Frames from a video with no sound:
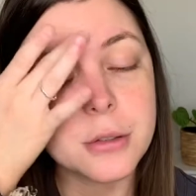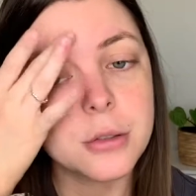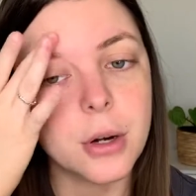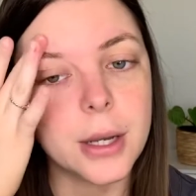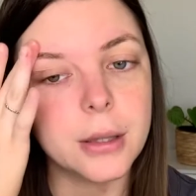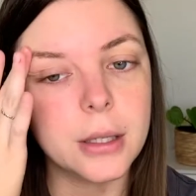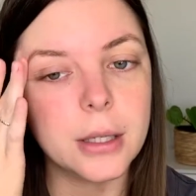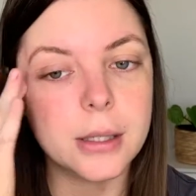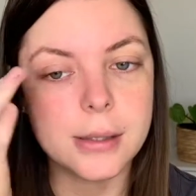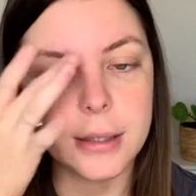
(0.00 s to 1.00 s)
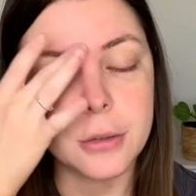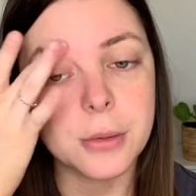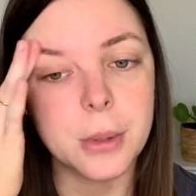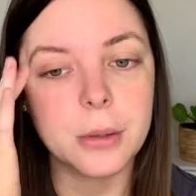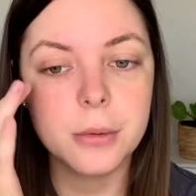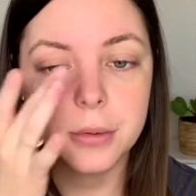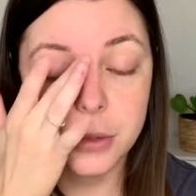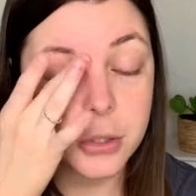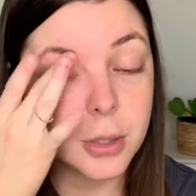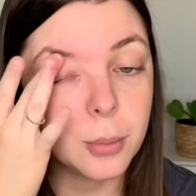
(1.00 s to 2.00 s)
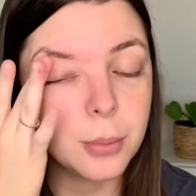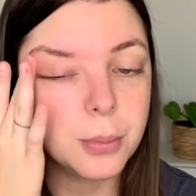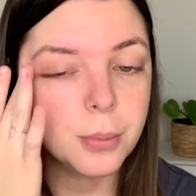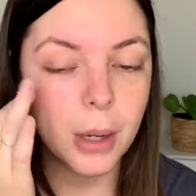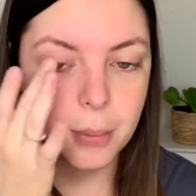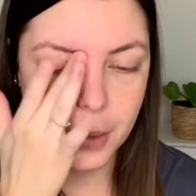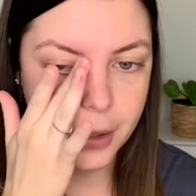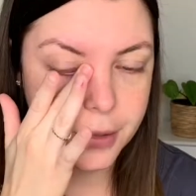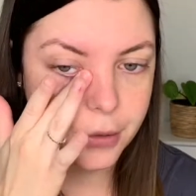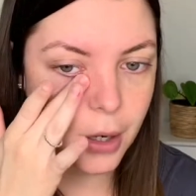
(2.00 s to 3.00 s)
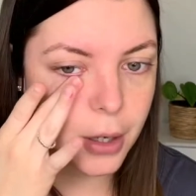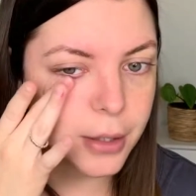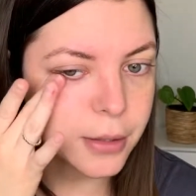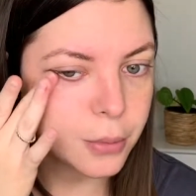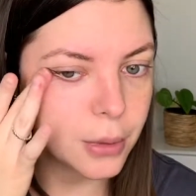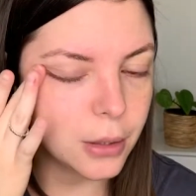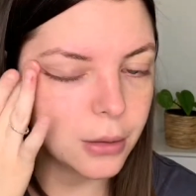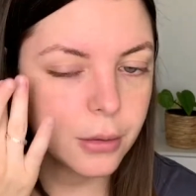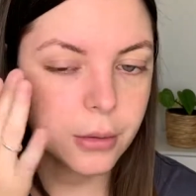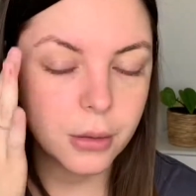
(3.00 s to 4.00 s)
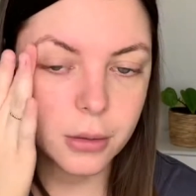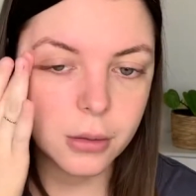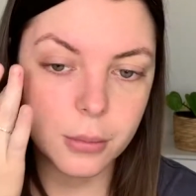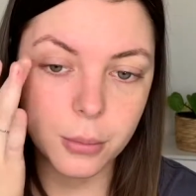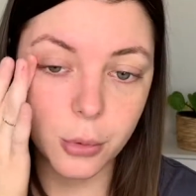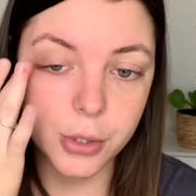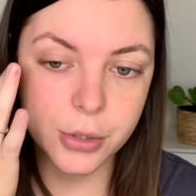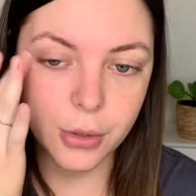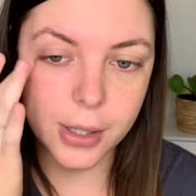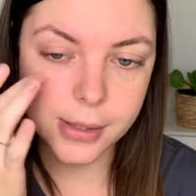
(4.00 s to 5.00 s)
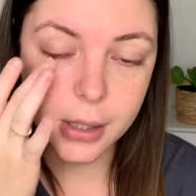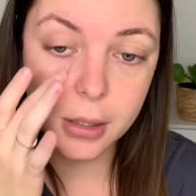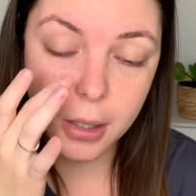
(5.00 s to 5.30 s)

trying the concealer as well. So she prepped my under eyes with moisturizer,